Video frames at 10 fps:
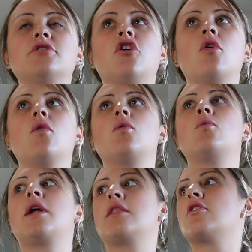don't,
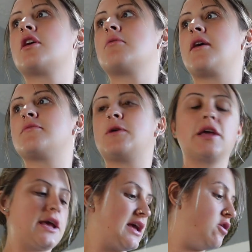when I look at a recipe
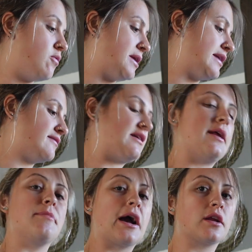and I get home and I decide
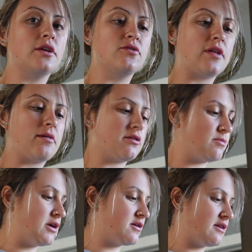I'm not going to use that
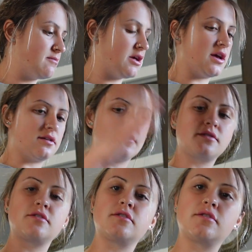recipe because I'm like
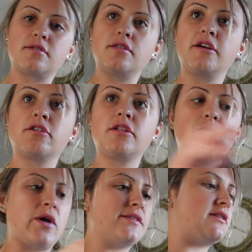
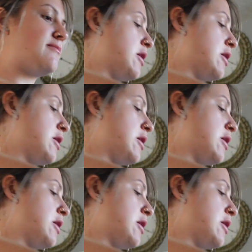literally wasting my